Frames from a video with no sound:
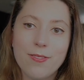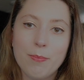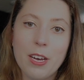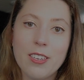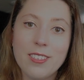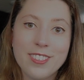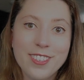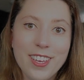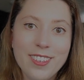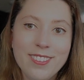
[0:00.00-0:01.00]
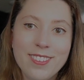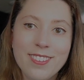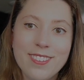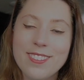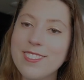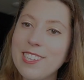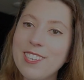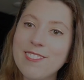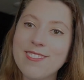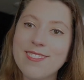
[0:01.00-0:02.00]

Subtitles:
But until then, see ya.